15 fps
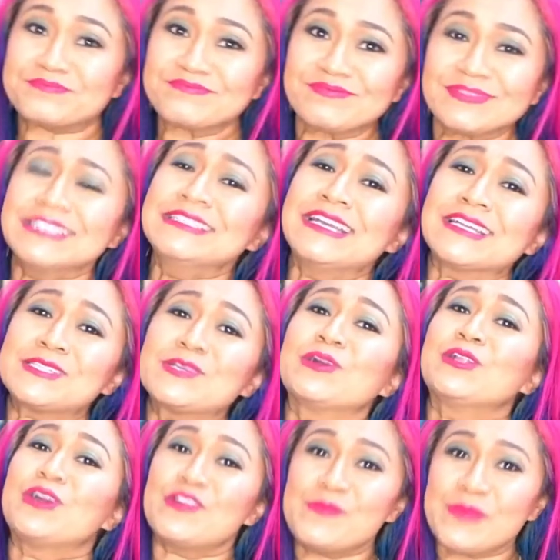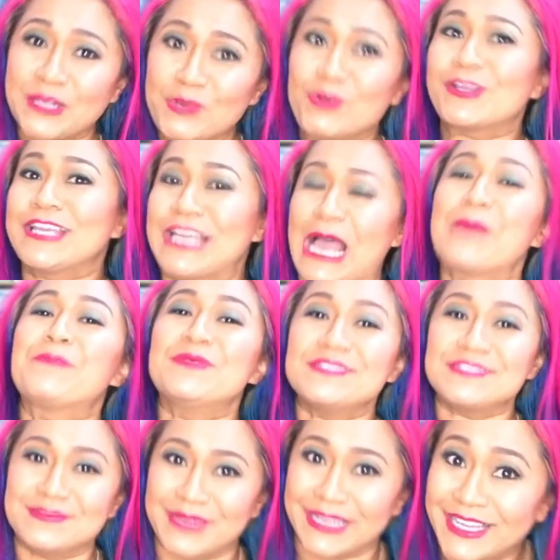Yeah, so a lot of my cooking happens
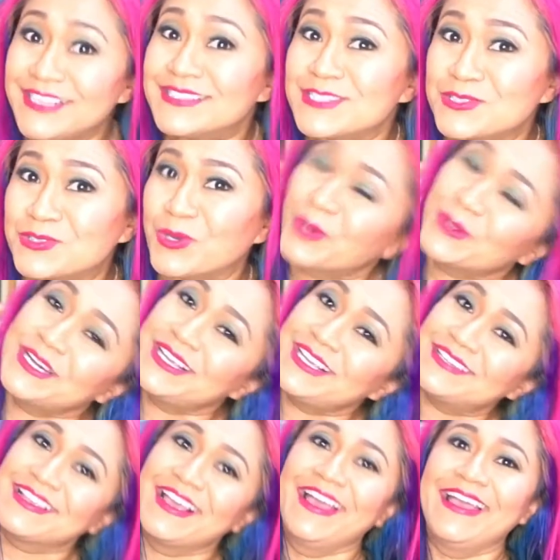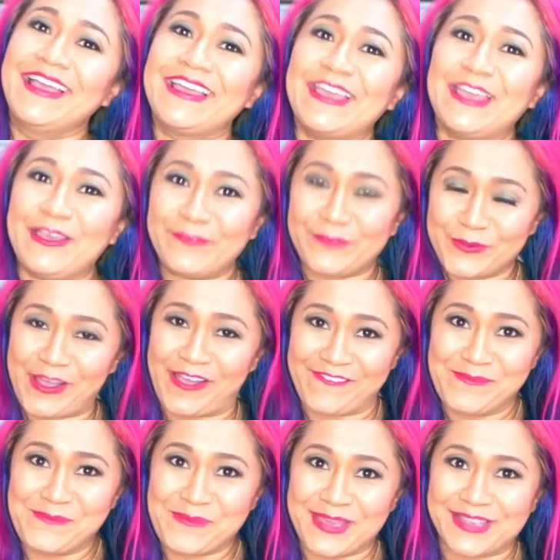in my Insta stories, if you have
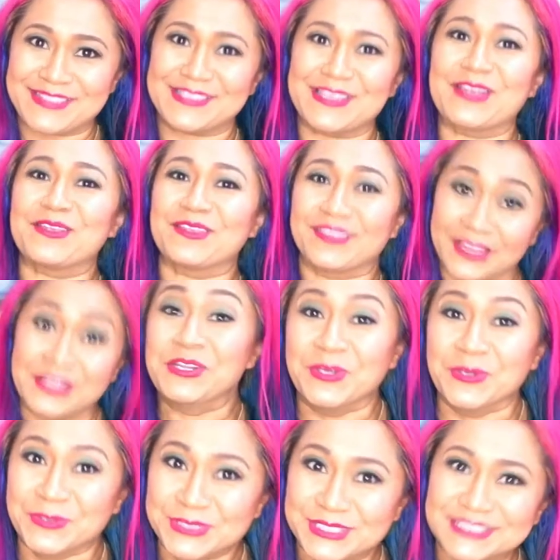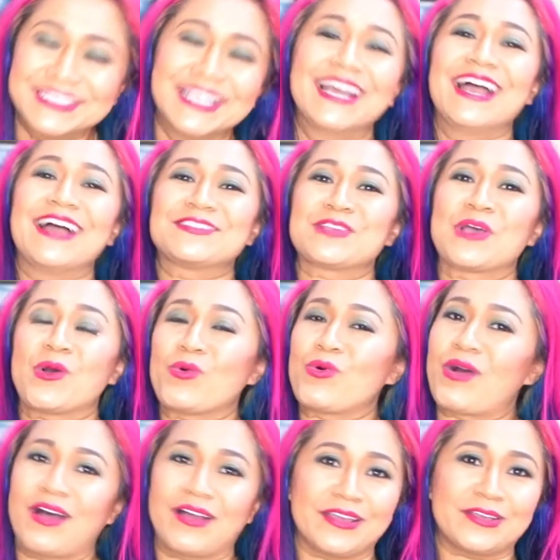missed the news. So
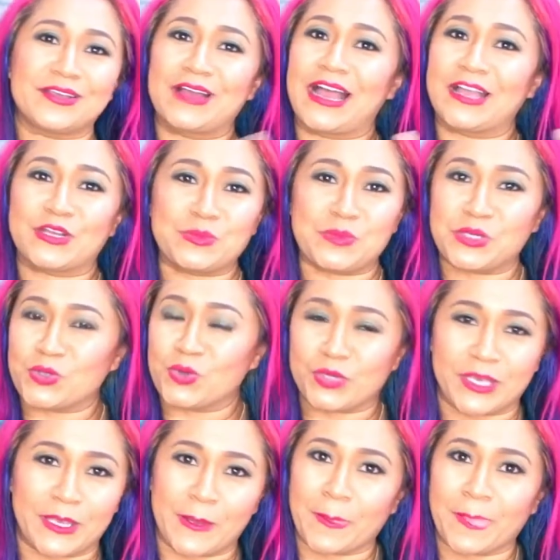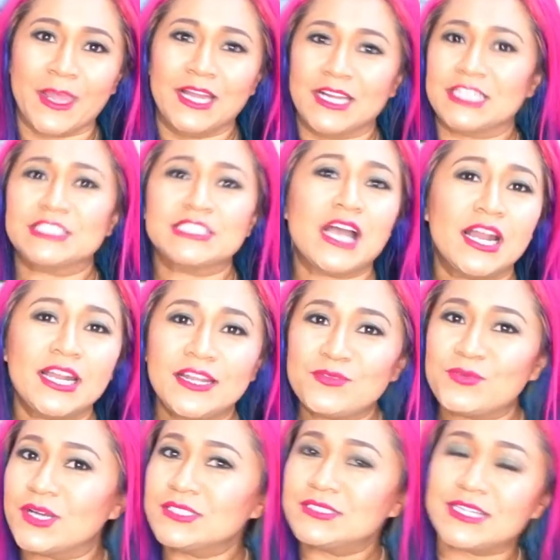I could be cooking Italian
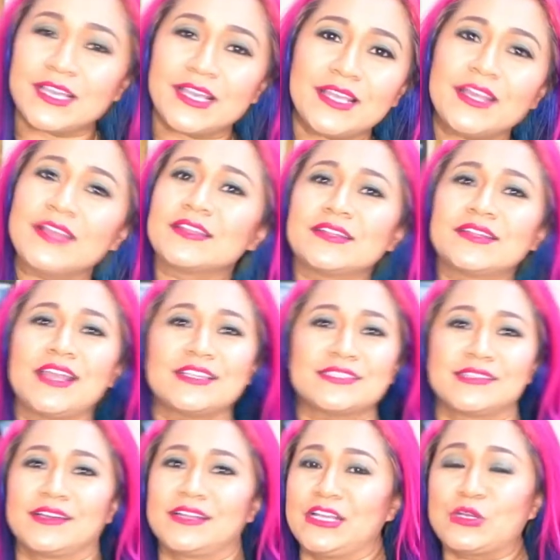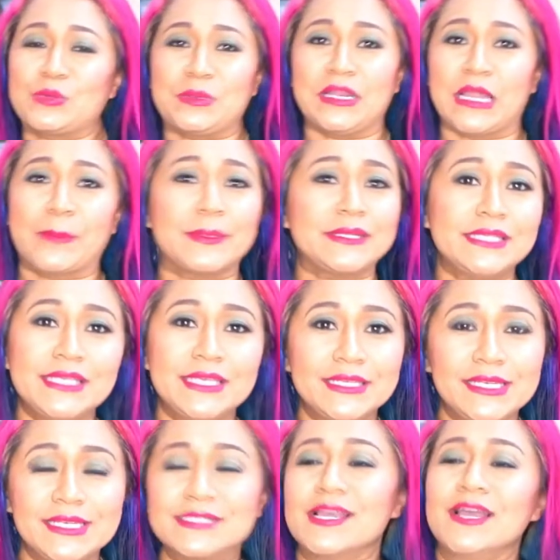one day, and the next night it could be
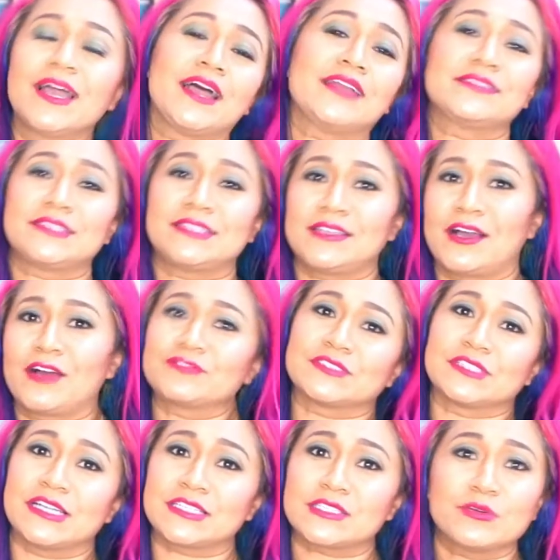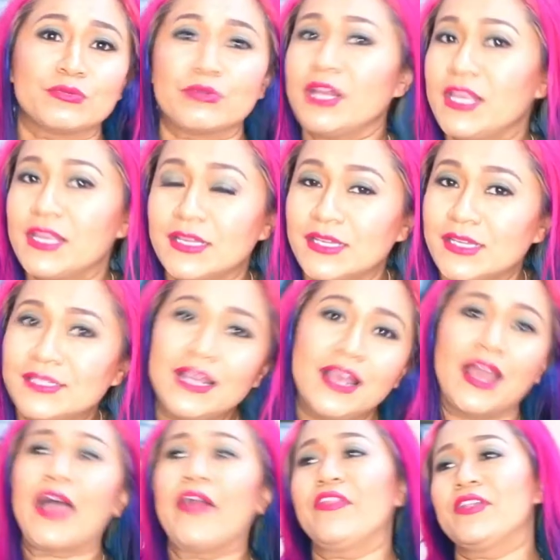Lebanese, and the day after it's Korean,
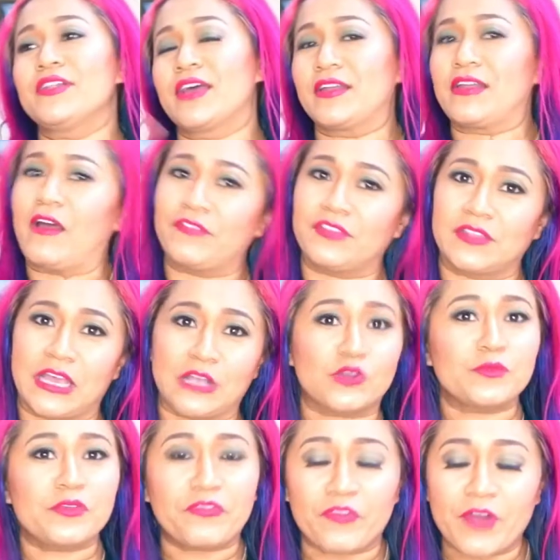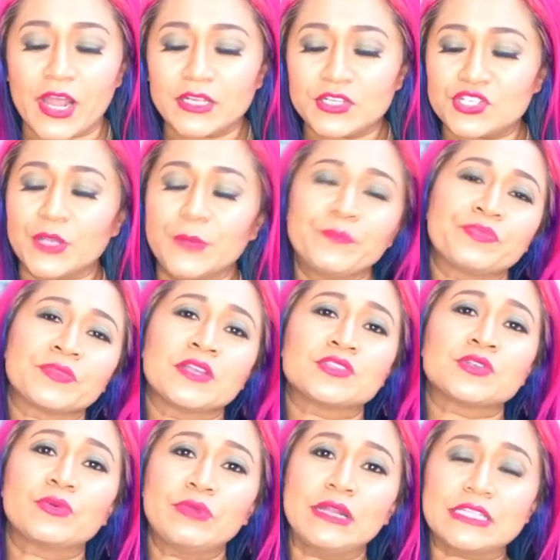and the night after that it could be French.
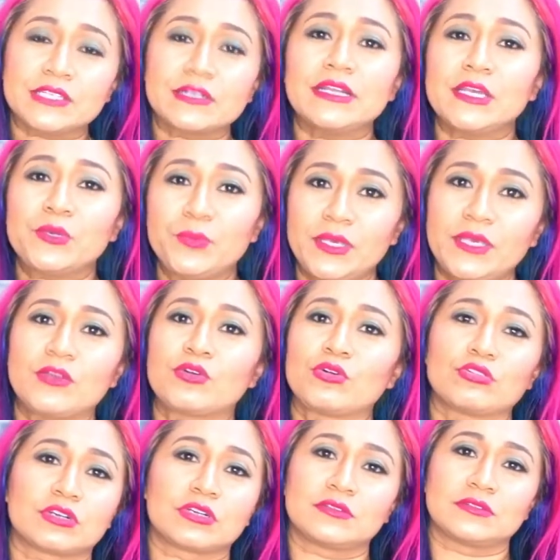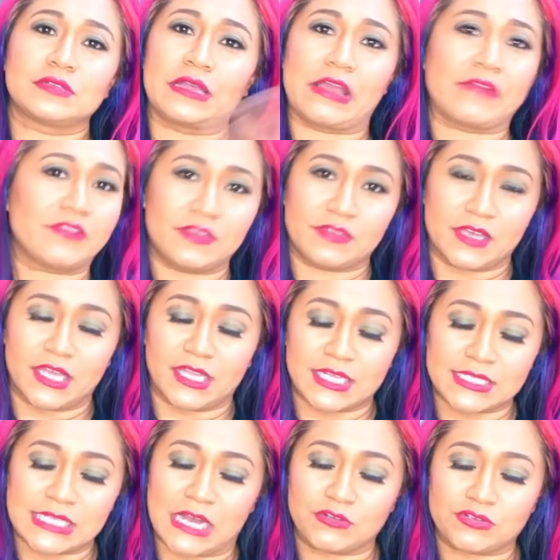So literally we cook everything in this
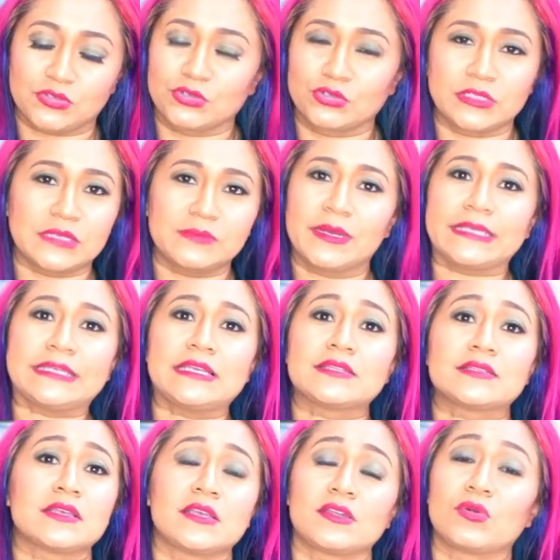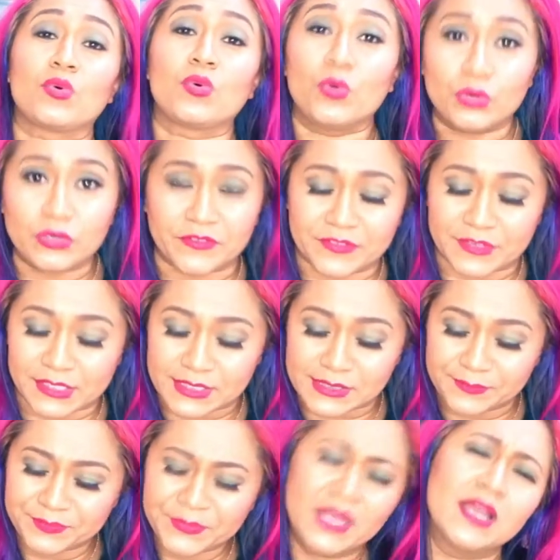household, and my kids eat all of this.
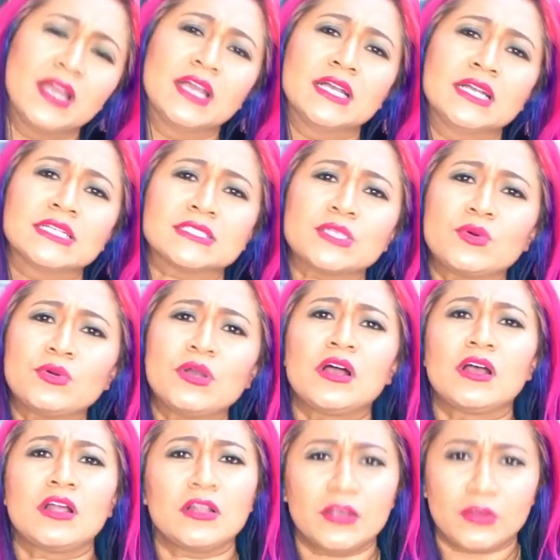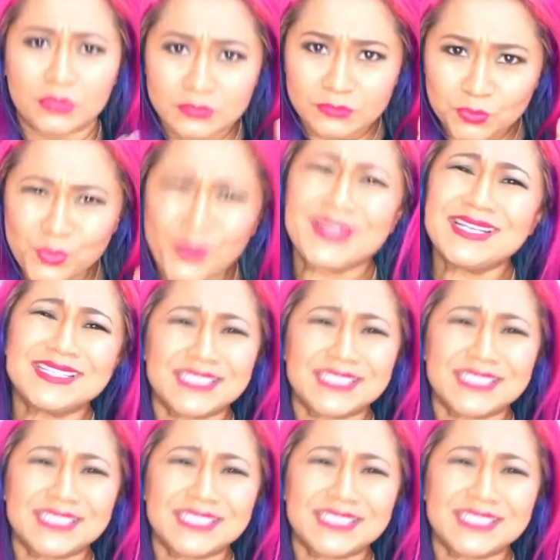So what is the